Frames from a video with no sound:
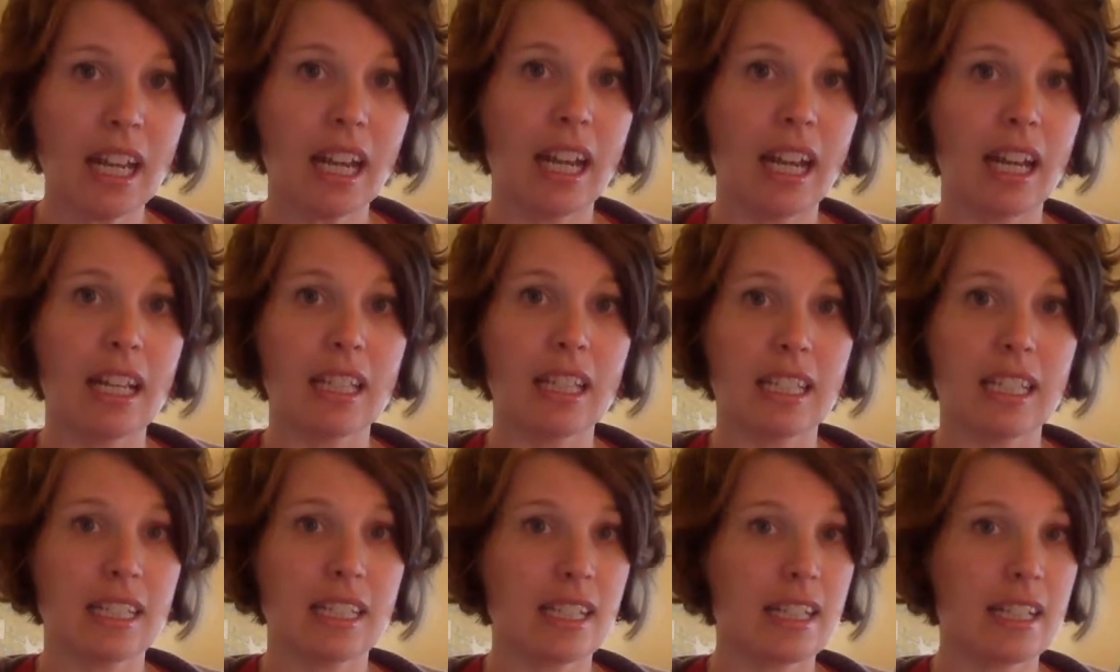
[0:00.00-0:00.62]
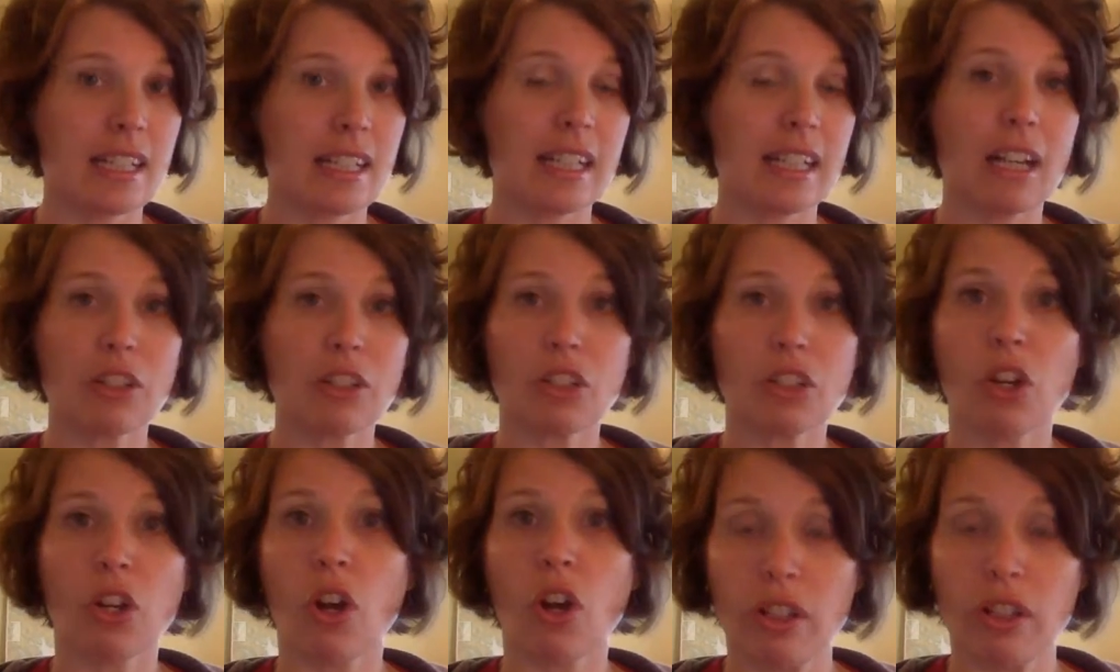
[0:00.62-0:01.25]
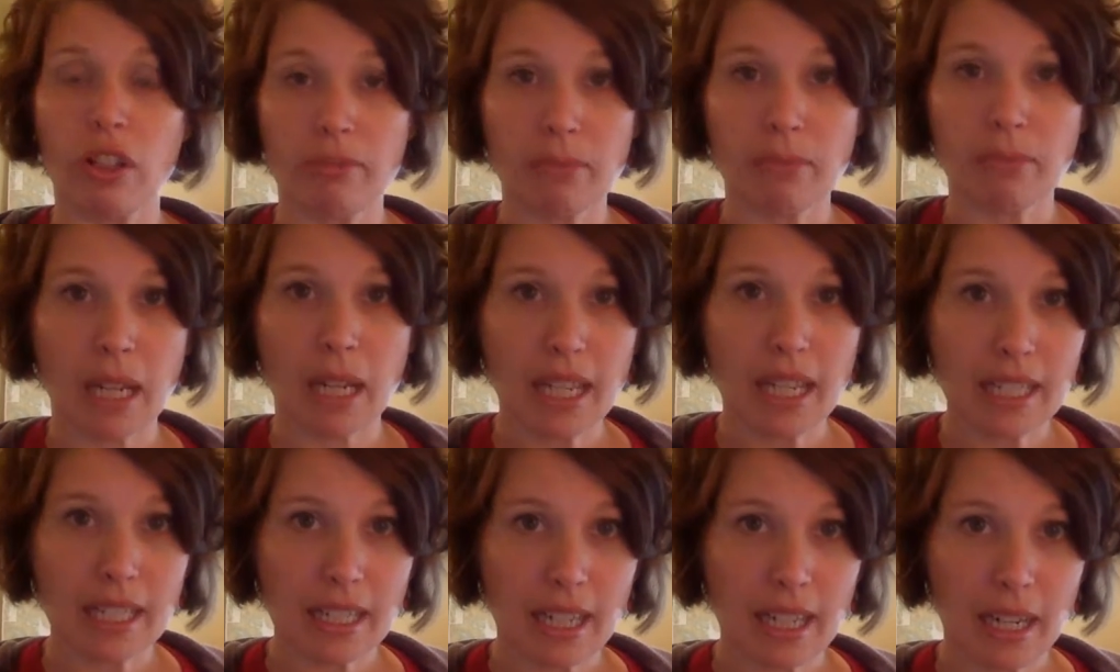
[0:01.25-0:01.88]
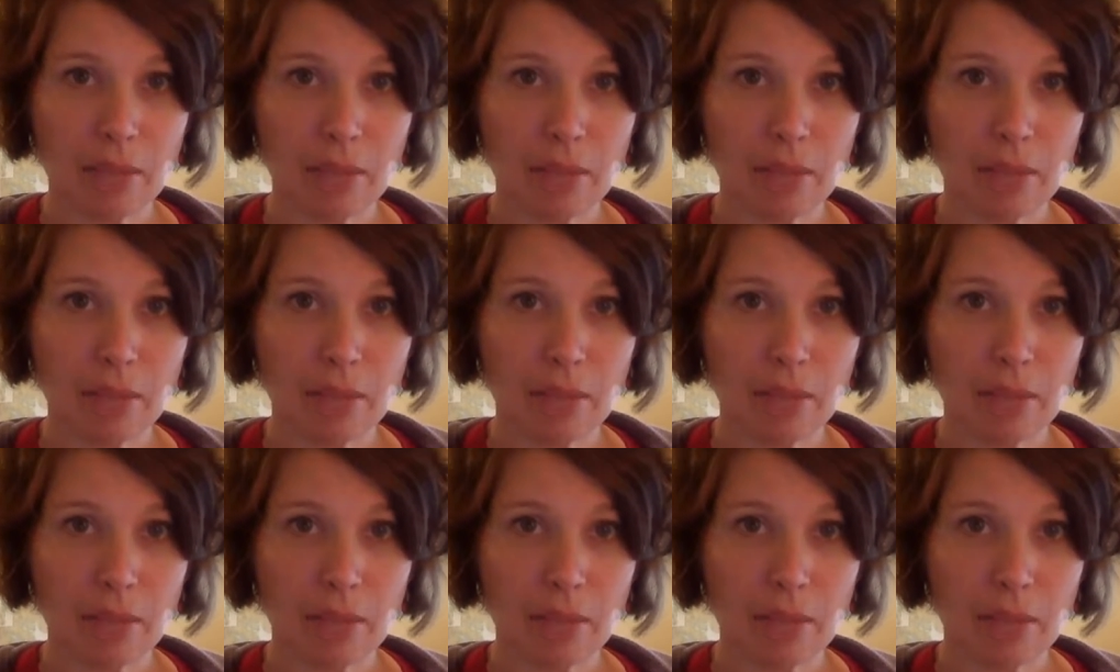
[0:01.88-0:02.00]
I like to send out to all of my